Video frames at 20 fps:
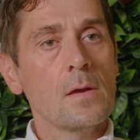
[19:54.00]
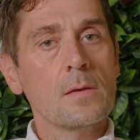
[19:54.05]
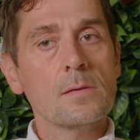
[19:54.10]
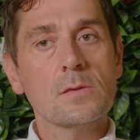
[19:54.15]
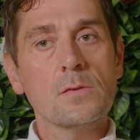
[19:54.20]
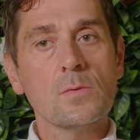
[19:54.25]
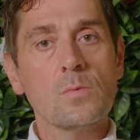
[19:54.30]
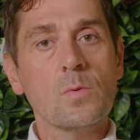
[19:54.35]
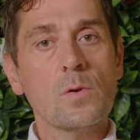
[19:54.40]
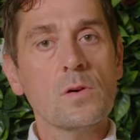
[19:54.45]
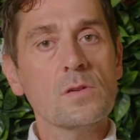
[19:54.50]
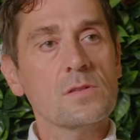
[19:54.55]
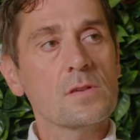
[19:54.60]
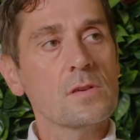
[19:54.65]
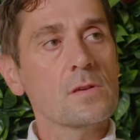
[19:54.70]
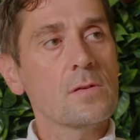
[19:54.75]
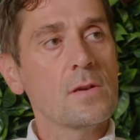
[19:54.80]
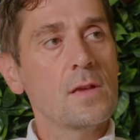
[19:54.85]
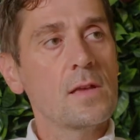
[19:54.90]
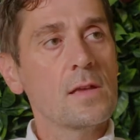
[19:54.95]
to what
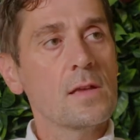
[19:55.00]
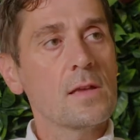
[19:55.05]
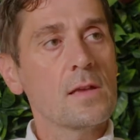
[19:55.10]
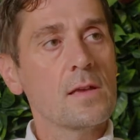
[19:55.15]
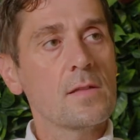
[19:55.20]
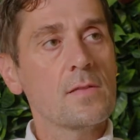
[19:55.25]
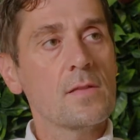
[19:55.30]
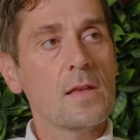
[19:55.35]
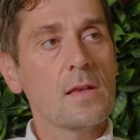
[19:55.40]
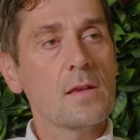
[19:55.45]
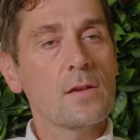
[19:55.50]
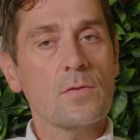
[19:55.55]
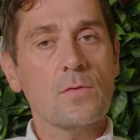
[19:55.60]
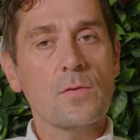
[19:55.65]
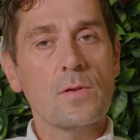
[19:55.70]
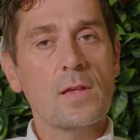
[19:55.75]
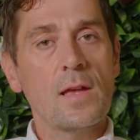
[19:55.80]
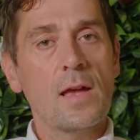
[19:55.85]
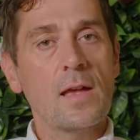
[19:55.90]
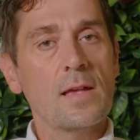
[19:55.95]
degree can they
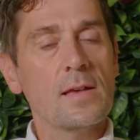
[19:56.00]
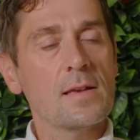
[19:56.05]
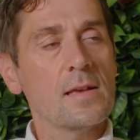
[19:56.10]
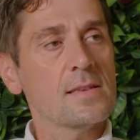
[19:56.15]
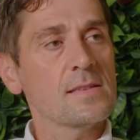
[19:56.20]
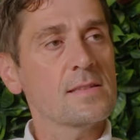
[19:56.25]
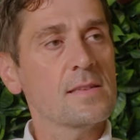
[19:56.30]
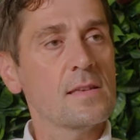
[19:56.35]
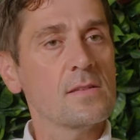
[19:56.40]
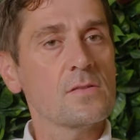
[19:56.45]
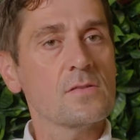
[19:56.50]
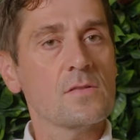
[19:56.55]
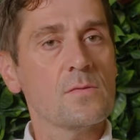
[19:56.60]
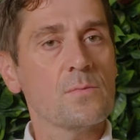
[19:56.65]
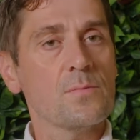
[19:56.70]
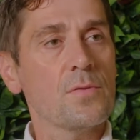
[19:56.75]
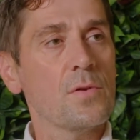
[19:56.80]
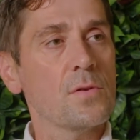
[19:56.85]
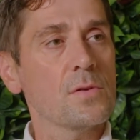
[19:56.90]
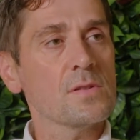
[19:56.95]
create a sense
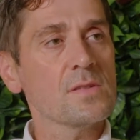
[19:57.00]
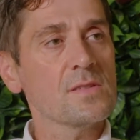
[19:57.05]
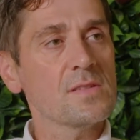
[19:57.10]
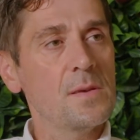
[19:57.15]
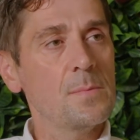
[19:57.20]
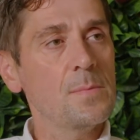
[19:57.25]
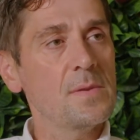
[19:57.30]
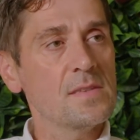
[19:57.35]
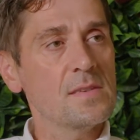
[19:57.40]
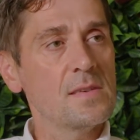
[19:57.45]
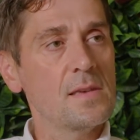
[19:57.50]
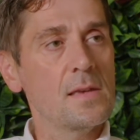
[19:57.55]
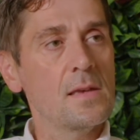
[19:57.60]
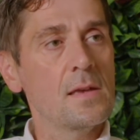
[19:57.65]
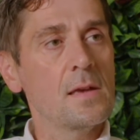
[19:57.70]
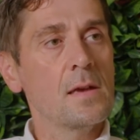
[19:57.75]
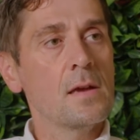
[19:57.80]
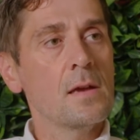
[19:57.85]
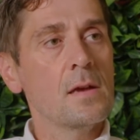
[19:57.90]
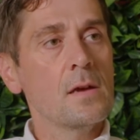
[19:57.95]
of proximity
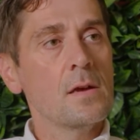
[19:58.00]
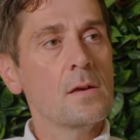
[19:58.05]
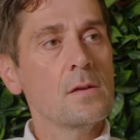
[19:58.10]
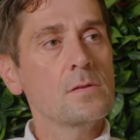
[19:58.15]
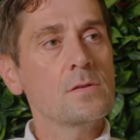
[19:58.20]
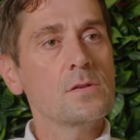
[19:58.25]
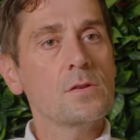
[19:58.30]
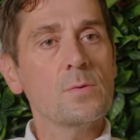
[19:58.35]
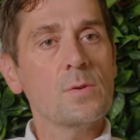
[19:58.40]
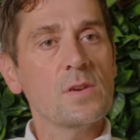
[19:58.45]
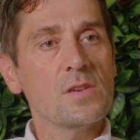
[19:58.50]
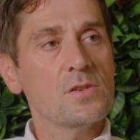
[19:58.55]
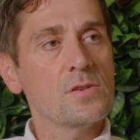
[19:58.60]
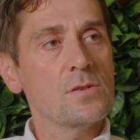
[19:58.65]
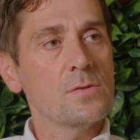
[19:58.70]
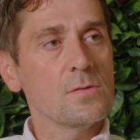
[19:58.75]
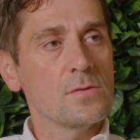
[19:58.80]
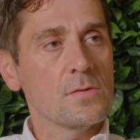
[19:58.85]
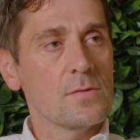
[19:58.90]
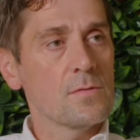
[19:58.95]
to
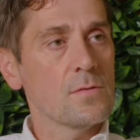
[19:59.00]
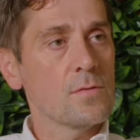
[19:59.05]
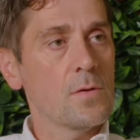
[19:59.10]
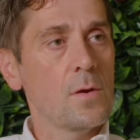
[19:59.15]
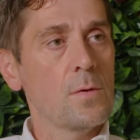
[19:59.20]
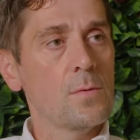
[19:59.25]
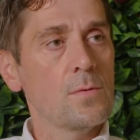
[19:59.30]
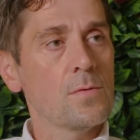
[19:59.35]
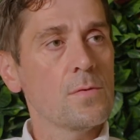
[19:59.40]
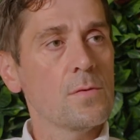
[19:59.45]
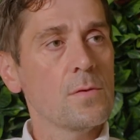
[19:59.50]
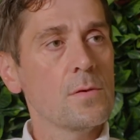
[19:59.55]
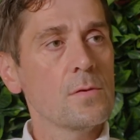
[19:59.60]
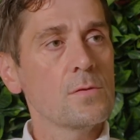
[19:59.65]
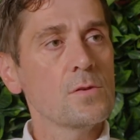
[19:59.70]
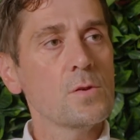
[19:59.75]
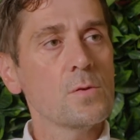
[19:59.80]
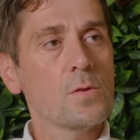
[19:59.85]
issues of growth, to